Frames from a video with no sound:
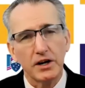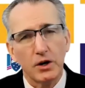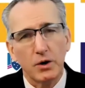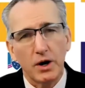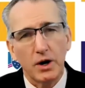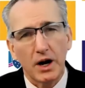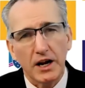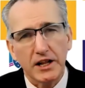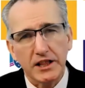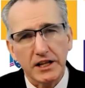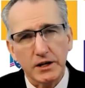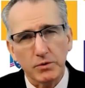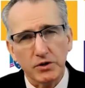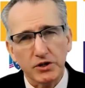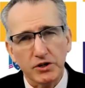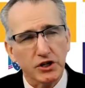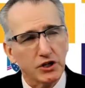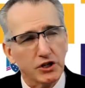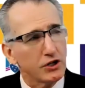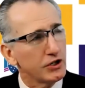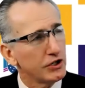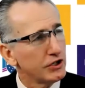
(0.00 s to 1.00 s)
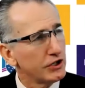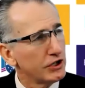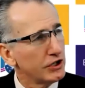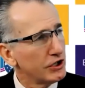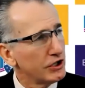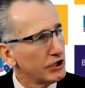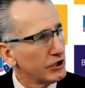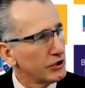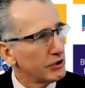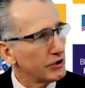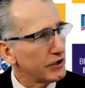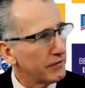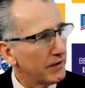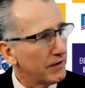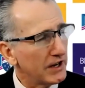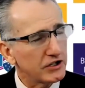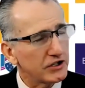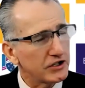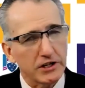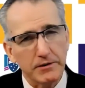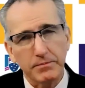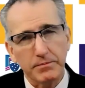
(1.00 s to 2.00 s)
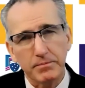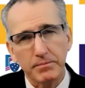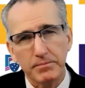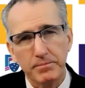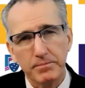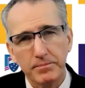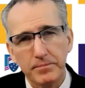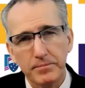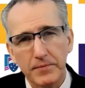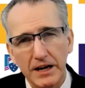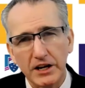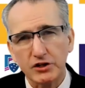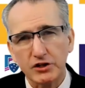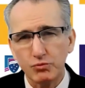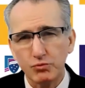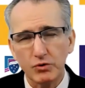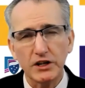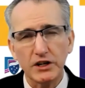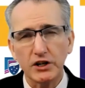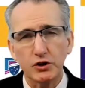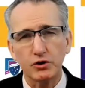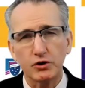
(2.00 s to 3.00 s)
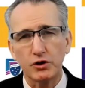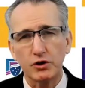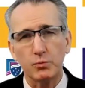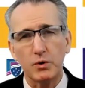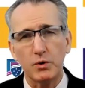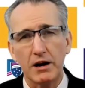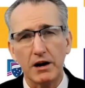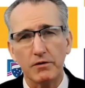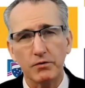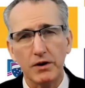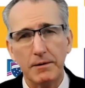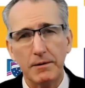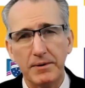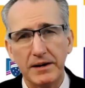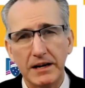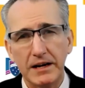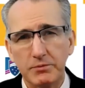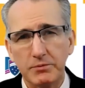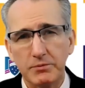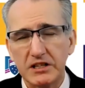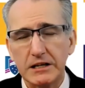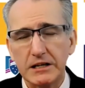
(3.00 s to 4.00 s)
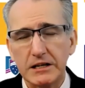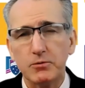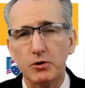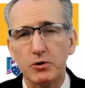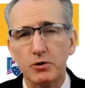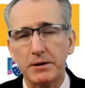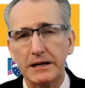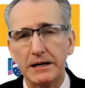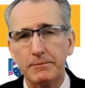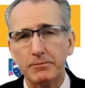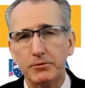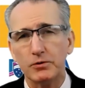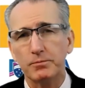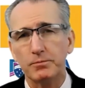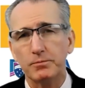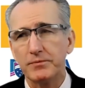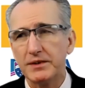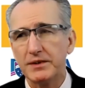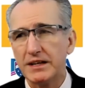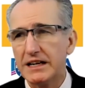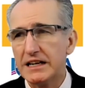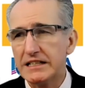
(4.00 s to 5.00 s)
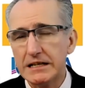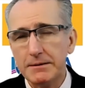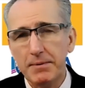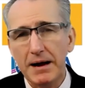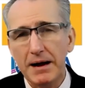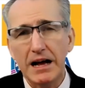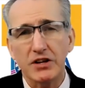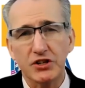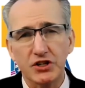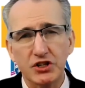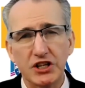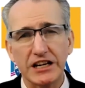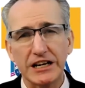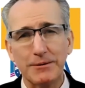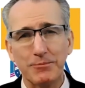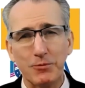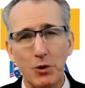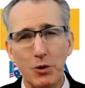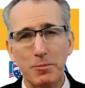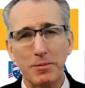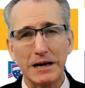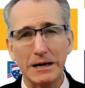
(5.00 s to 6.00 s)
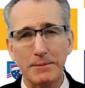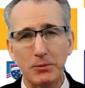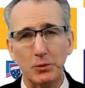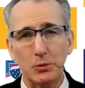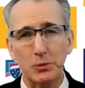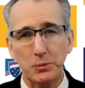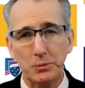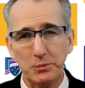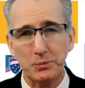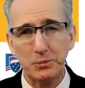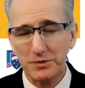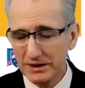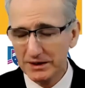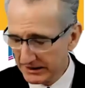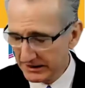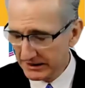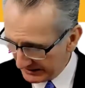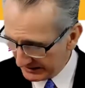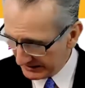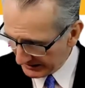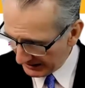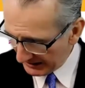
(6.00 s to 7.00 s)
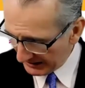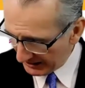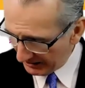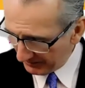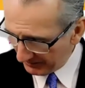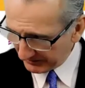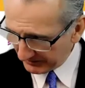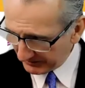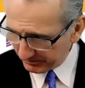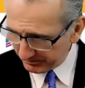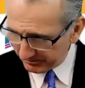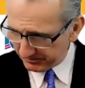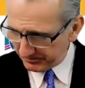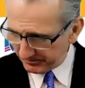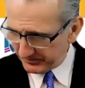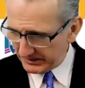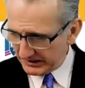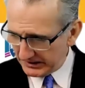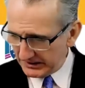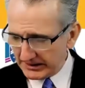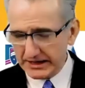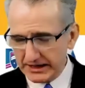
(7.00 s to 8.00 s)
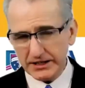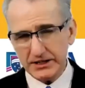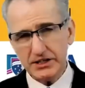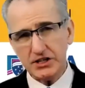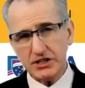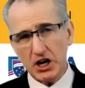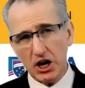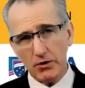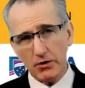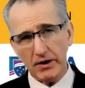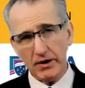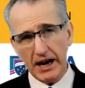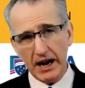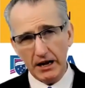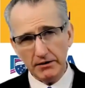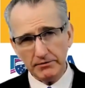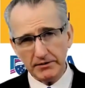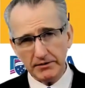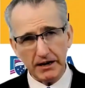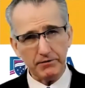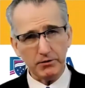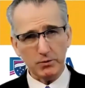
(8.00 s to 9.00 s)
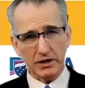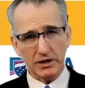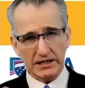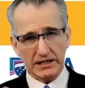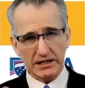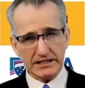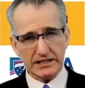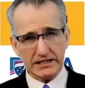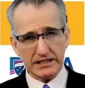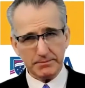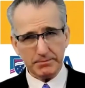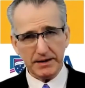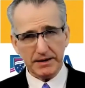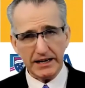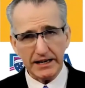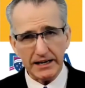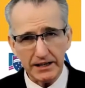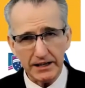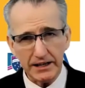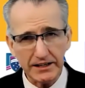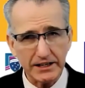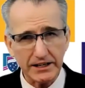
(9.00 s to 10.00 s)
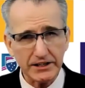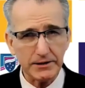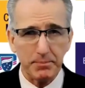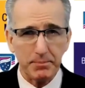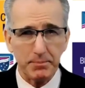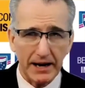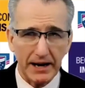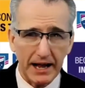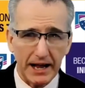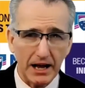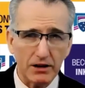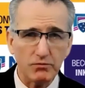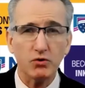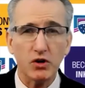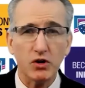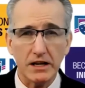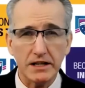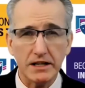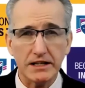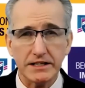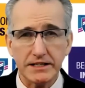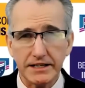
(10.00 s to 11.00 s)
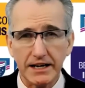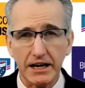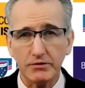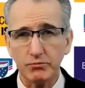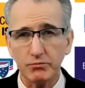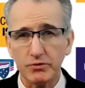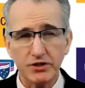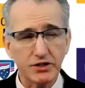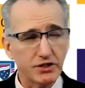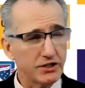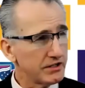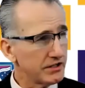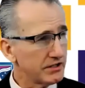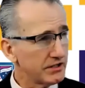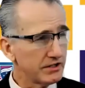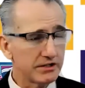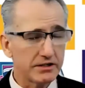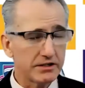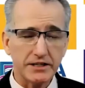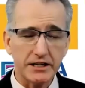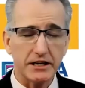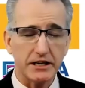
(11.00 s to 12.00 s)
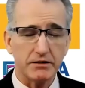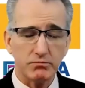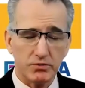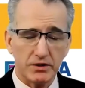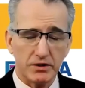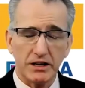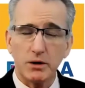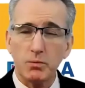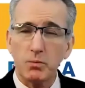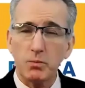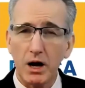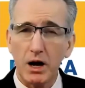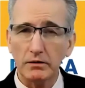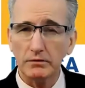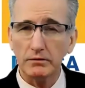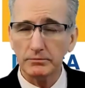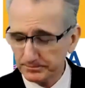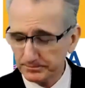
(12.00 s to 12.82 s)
I, think what you're you've actually and it's really good way of wrapping up seeing more people. And it's about seeing more people. I love it. Get your diary out. Everyone listen to me here and get your pen out and write this down. Richard said it really well.